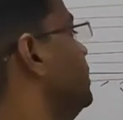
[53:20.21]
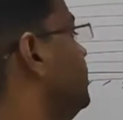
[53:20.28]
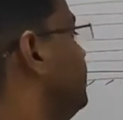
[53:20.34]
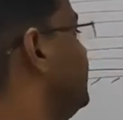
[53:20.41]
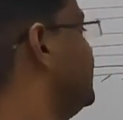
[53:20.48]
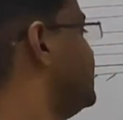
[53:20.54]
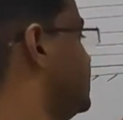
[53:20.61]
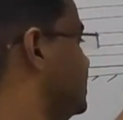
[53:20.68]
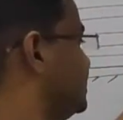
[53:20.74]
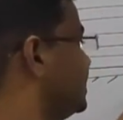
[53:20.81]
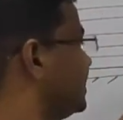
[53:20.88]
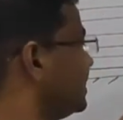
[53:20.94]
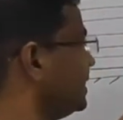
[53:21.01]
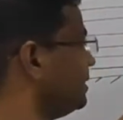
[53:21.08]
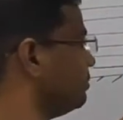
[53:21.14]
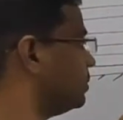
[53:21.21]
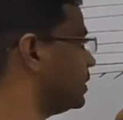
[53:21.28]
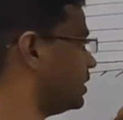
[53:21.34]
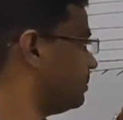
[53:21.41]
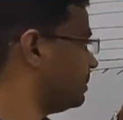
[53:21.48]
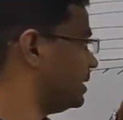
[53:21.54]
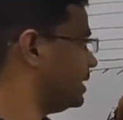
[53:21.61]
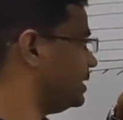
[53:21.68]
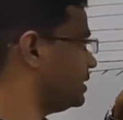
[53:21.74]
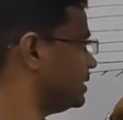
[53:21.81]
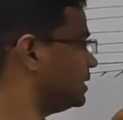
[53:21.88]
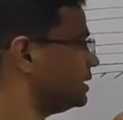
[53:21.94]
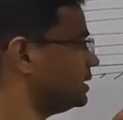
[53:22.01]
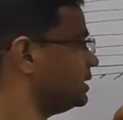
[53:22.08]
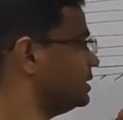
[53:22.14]
But generally what happened,
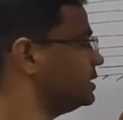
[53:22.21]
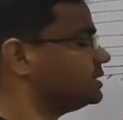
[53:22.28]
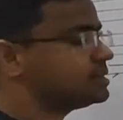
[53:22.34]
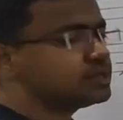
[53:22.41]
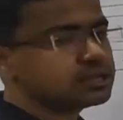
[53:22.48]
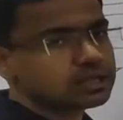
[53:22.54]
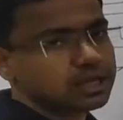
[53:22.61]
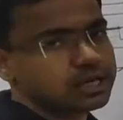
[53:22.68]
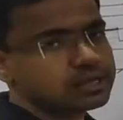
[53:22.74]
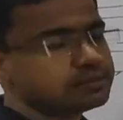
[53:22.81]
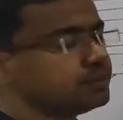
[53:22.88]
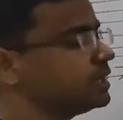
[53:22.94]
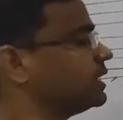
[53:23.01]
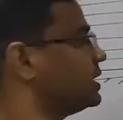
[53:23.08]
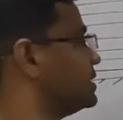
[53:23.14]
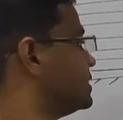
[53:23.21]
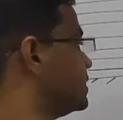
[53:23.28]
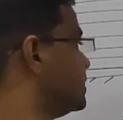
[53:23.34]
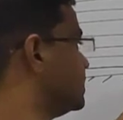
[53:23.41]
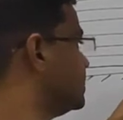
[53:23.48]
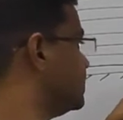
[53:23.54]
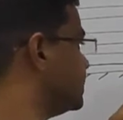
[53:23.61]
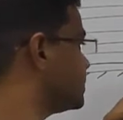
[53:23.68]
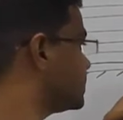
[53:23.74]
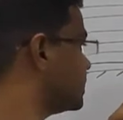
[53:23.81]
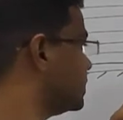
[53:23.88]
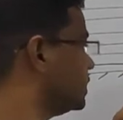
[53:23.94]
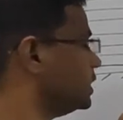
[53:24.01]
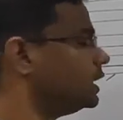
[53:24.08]
in this case we can consider this